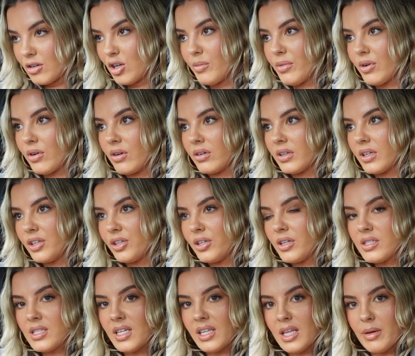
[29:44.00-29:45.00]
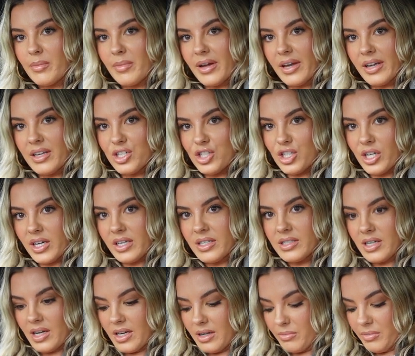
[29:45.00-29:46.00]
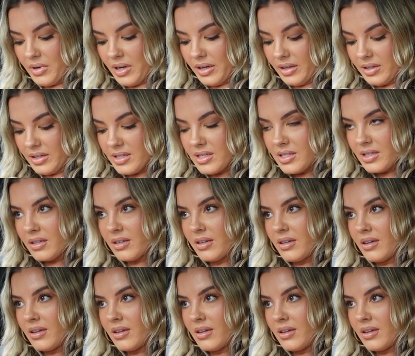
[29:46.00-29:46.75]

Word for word: Oh my god, can you see that my jeans are unbuttoned?